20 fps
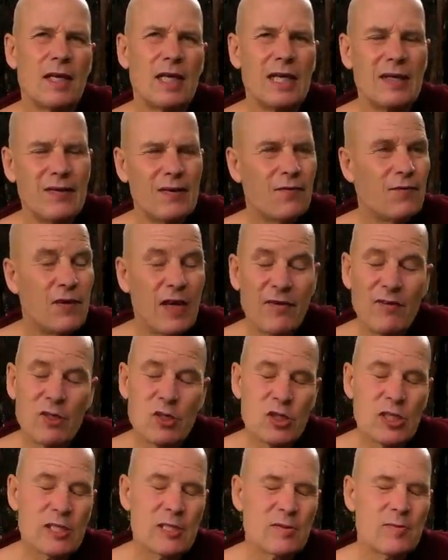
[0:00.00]
even
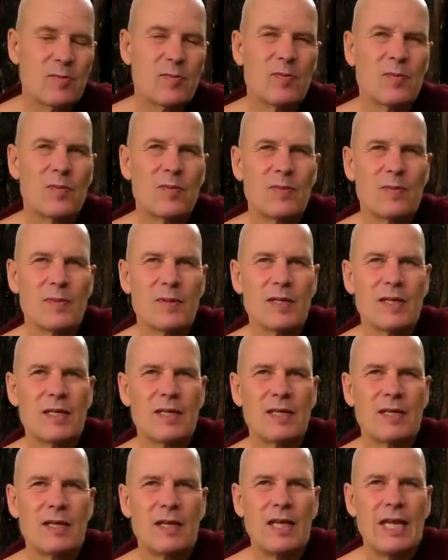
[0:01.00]
favoritism,
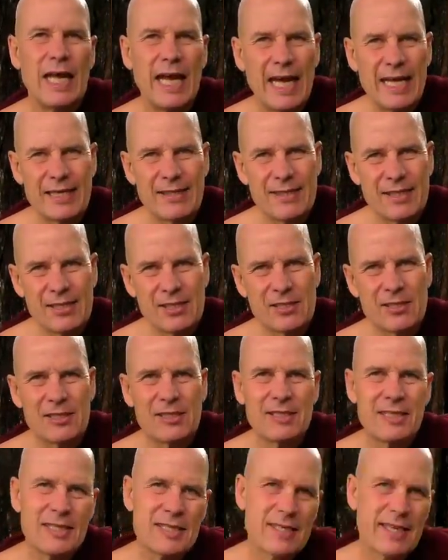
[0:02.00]
like this
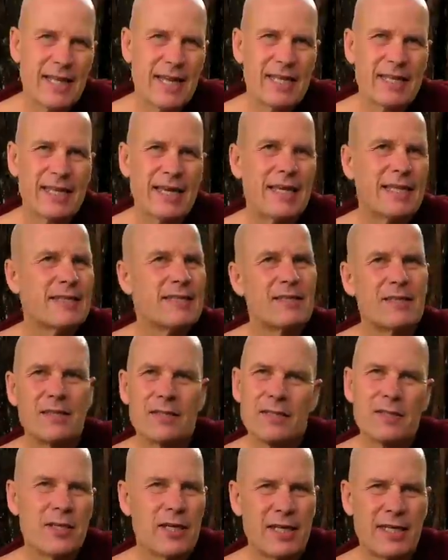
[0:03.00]
and dislike that,
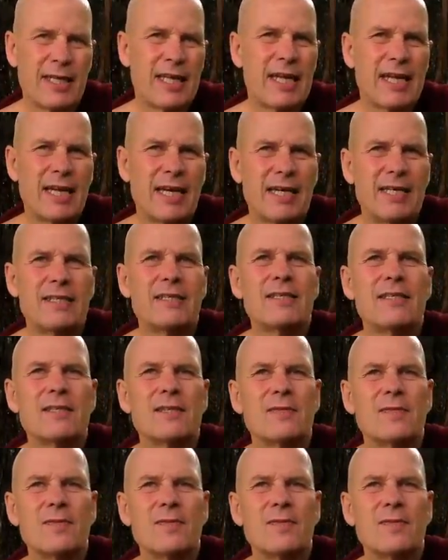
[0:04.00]
not an Arahant.